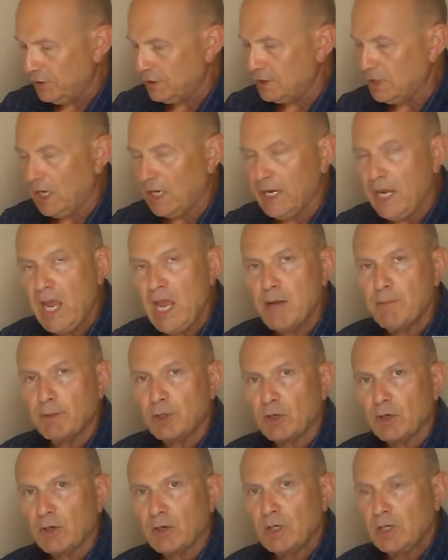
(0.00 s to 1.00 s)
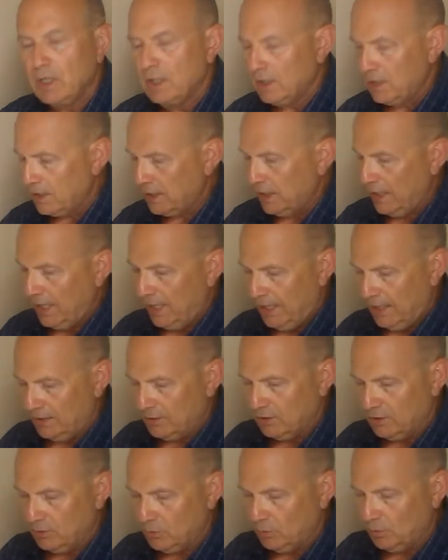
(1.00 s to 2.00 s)
in diameter,
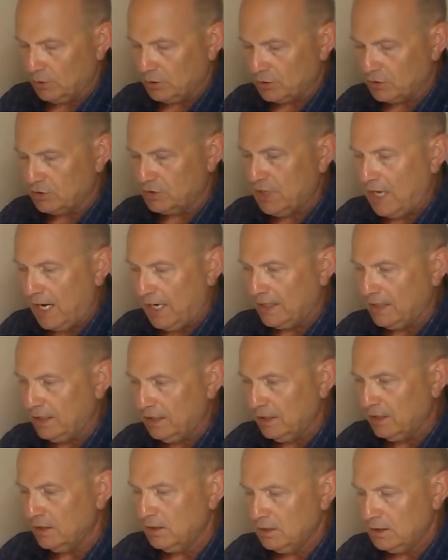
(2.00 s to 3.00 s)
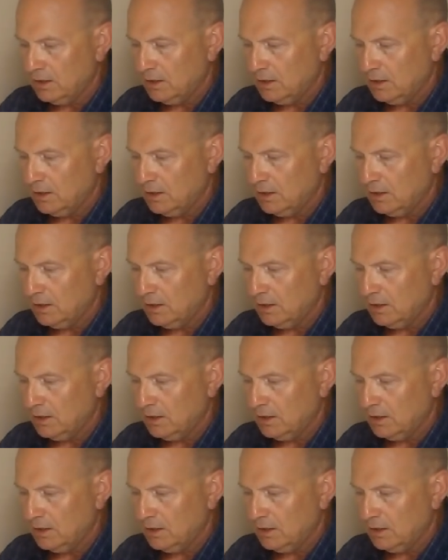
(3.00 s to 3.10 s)
and we're stacking